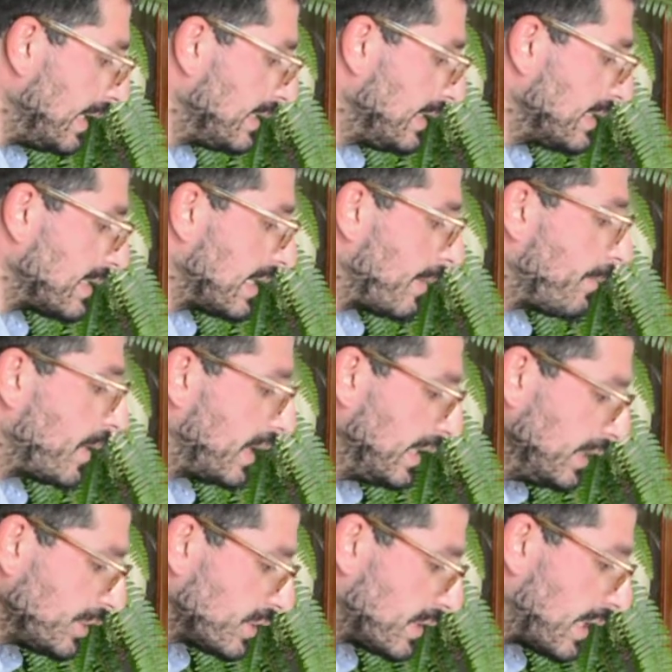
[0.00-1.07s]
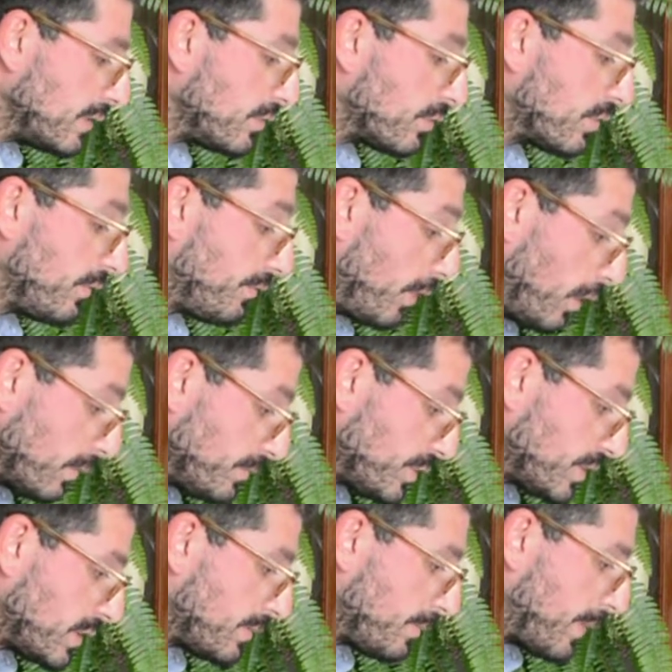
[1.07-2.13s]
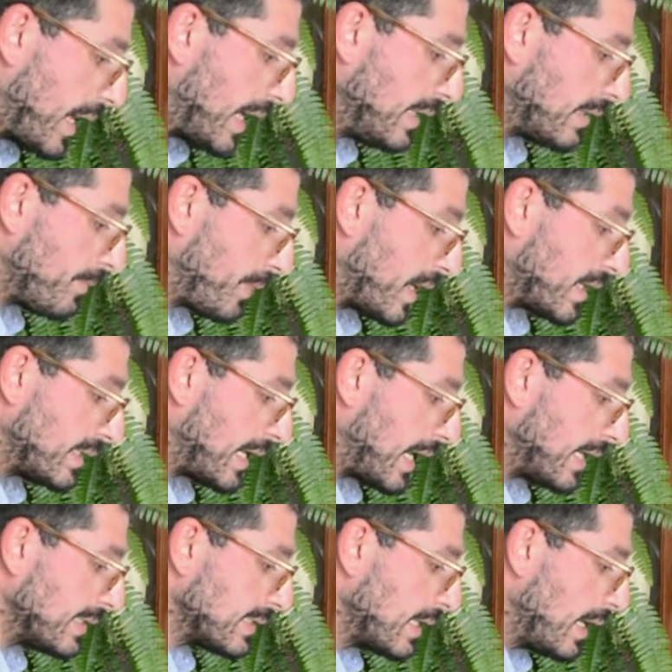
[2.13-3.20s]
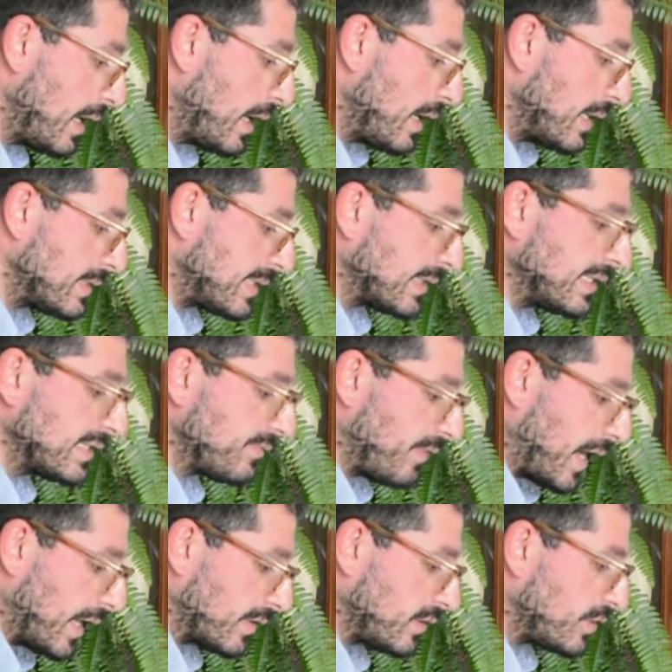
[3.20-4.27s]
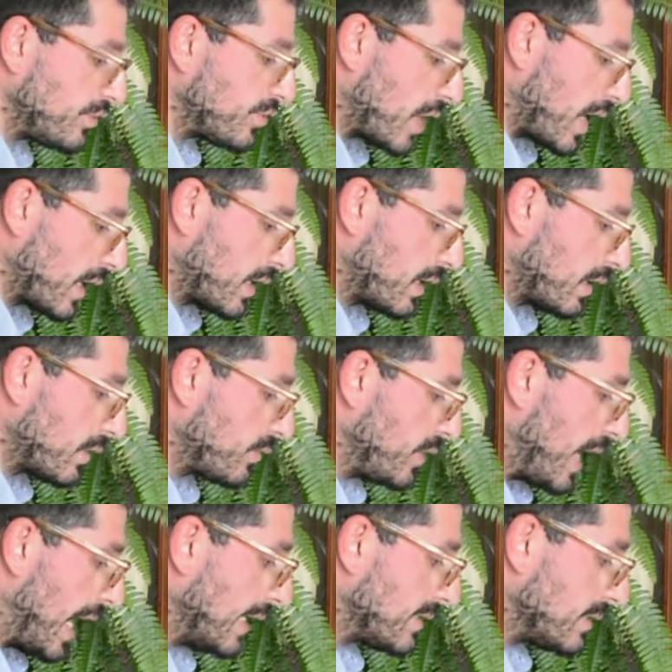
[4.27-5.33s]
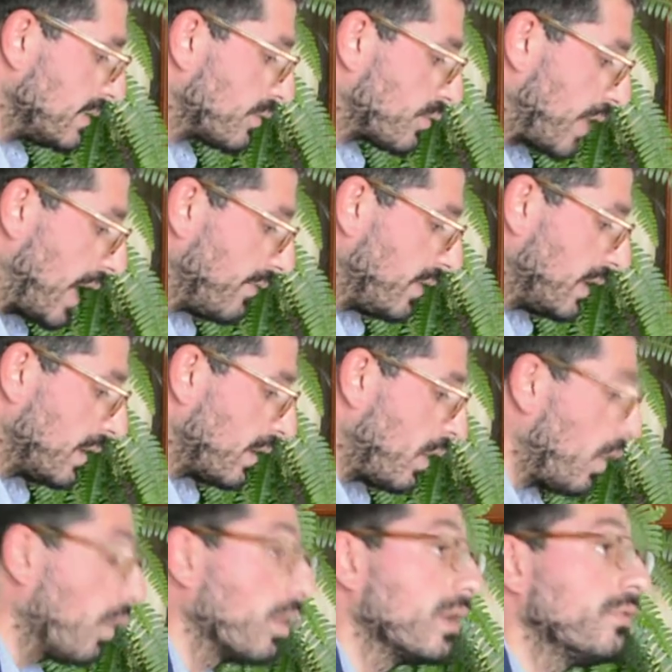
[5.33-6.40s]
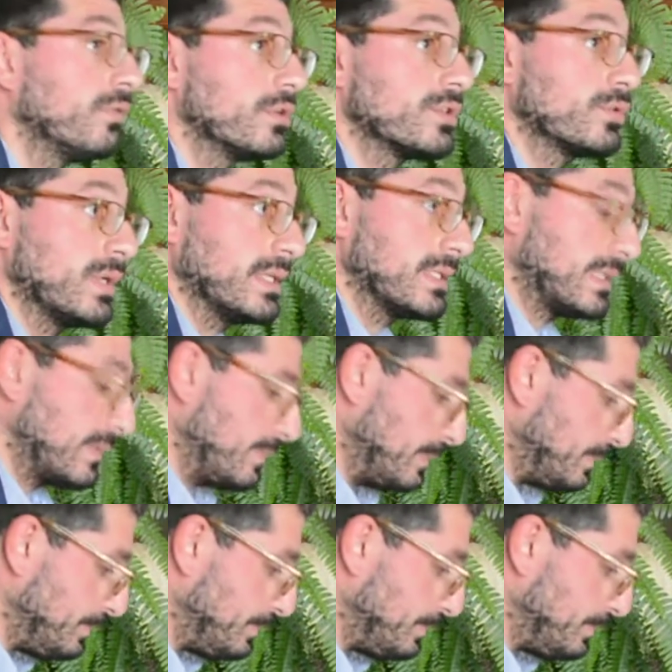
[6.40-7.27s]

it is an embellished and refurbished paradise, satisfying the drug-created craving only for sweets.